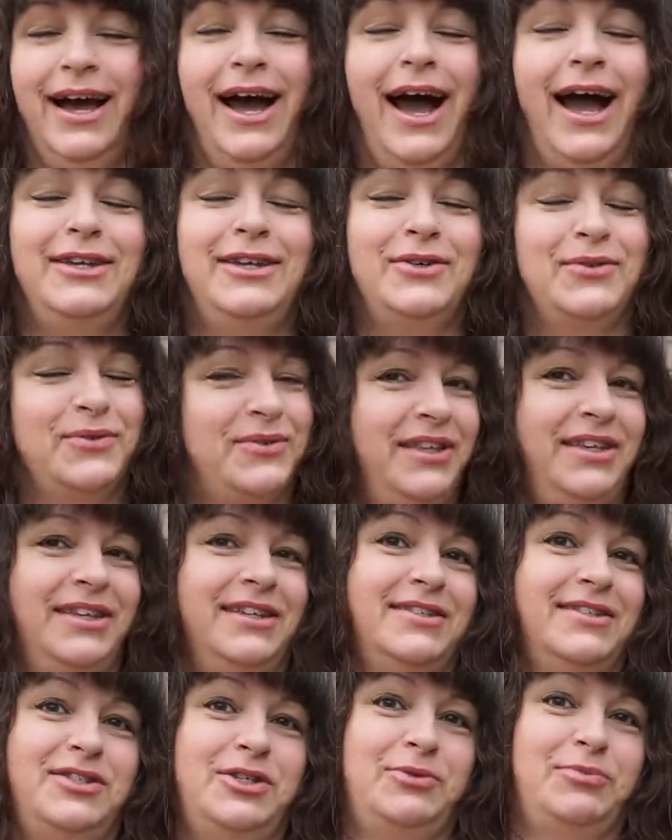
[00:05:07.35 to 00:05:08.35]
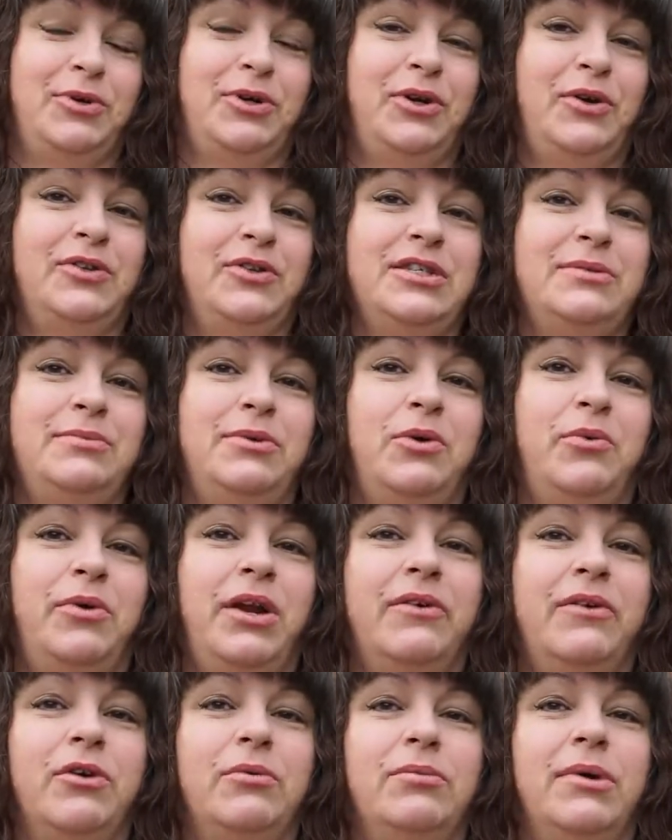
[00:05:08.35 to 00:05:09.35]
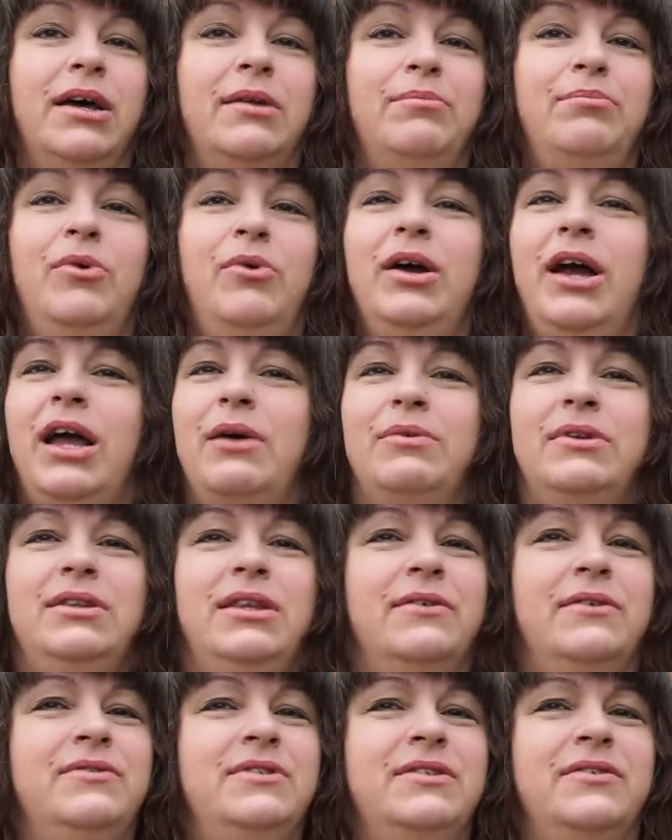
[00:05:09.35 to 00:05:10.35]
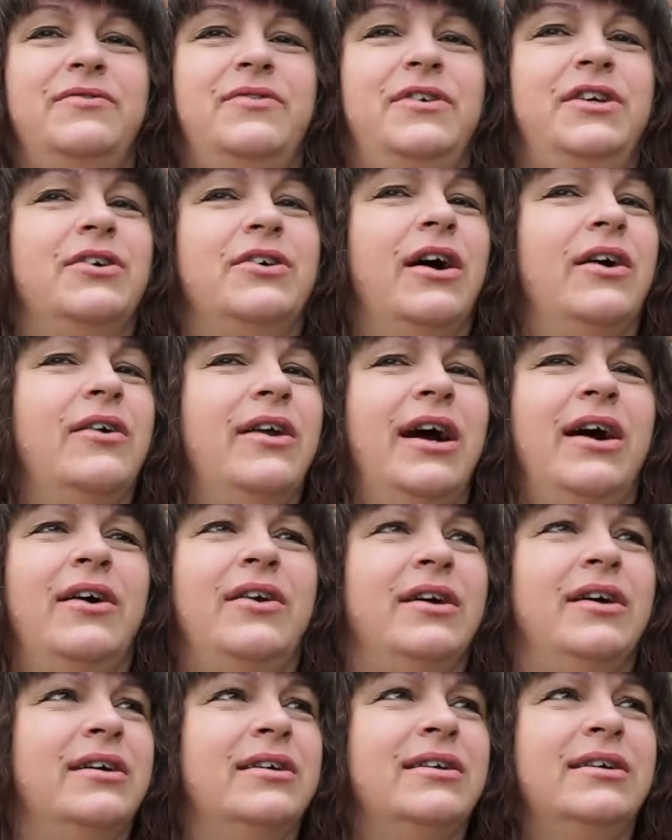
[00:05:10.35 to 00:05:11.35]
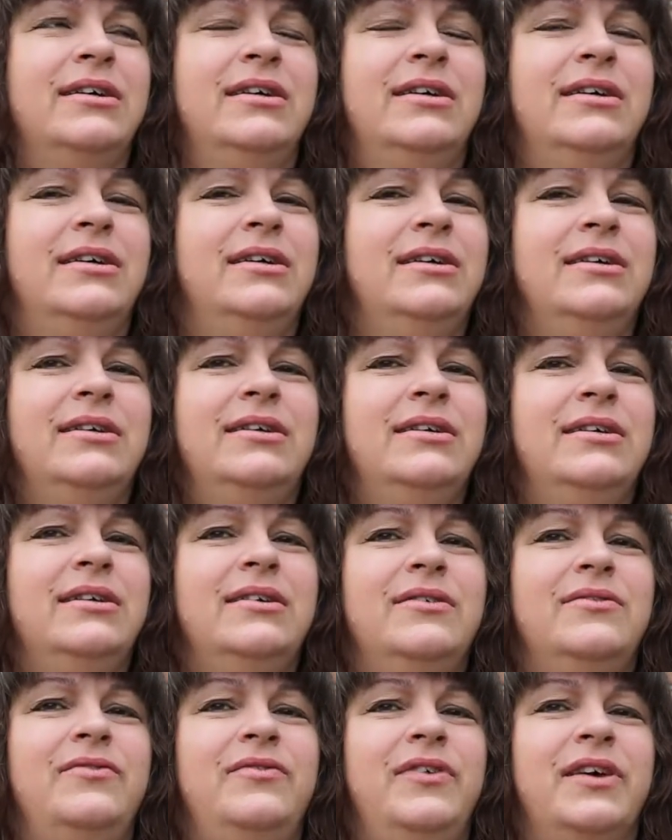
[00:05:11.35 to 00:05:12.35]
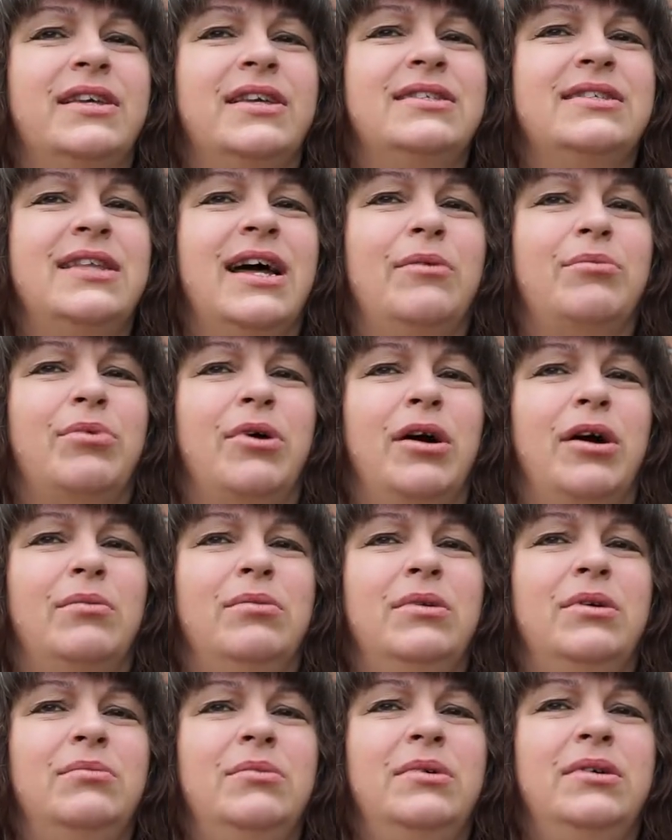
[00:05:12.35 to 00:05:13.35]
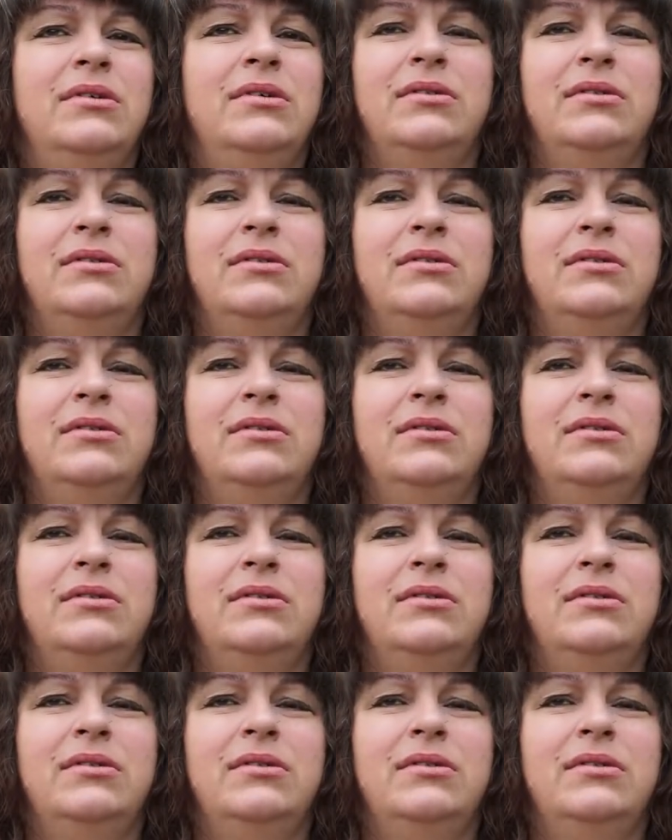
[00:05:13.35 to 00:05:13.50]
I don't think it's super noticeable or whatever, but boy, I would love to figure out how to fix that problem.